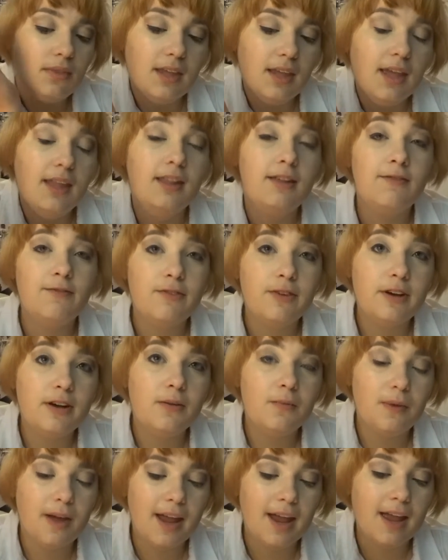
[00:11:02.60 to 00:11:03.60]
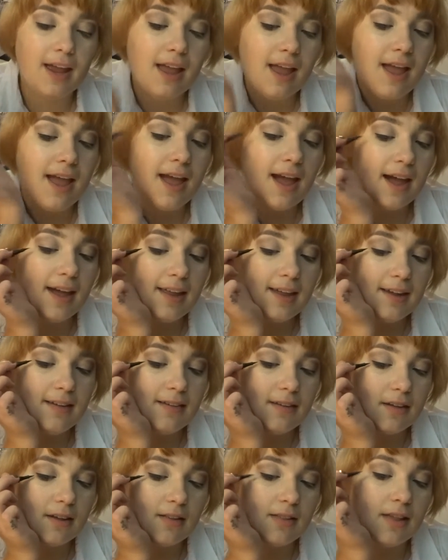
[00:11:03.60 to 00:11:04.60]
And then for your wing, I like to